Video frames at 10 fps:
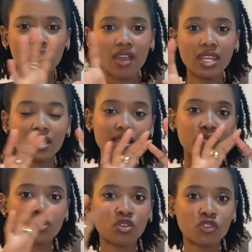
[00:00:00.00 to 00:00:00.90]
some
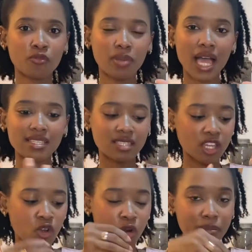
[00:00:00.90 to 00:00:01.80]
sort of plastic
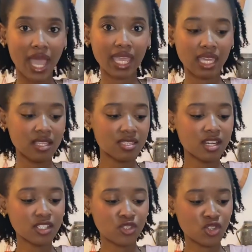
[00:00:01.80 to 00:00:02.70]
or bag
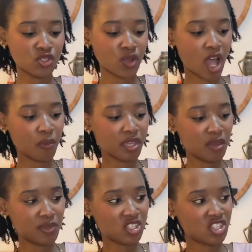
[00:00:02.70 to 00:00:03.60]
insert just to help keep
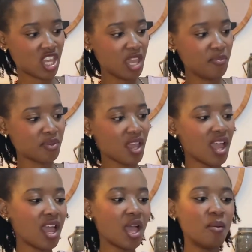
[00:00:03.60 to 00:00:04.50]
its shape.
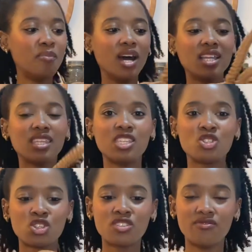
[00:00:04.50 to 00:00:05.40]
But it's
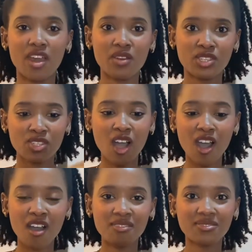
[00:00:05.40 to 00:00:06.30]
just very
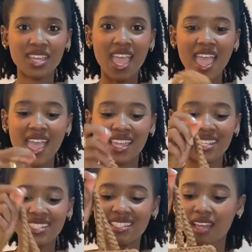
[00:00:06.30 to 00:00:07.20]
soft
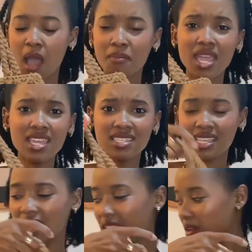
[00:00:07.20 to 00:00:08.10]
and
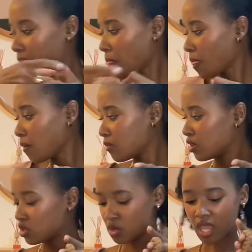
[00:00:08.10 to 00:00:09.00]
amazing.
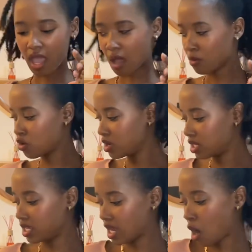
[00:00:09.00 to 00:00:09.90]
So yeah, I'm
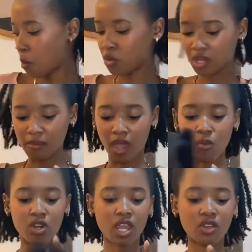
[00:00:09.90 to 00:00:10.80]
currently now putting my
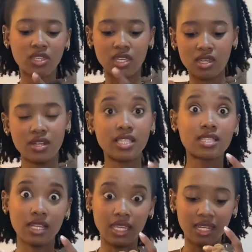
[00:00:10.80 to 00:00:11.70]
workout gear, it's
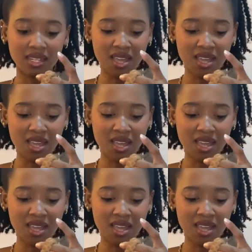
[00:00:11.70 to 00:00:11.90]
clean,